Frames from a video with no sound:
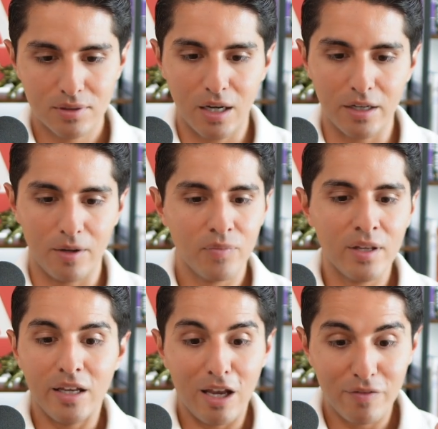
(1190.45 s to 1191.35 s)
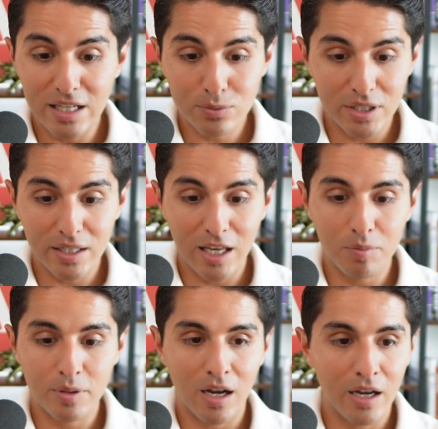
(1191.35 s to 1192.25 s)
Cut it. If it is within
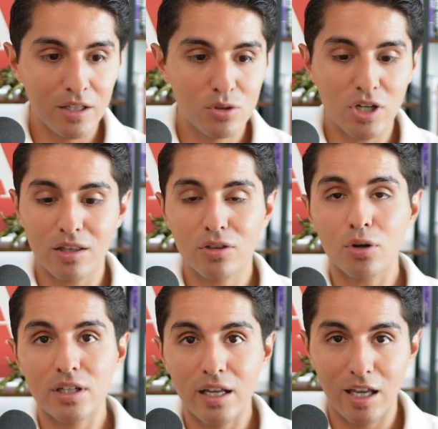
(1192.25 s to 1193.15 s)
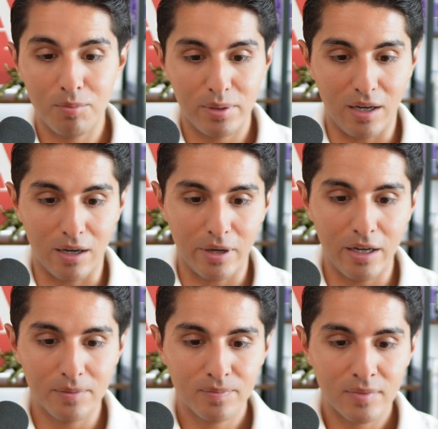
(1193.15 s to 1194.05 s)
KPI, you check the 30-day KPI, right?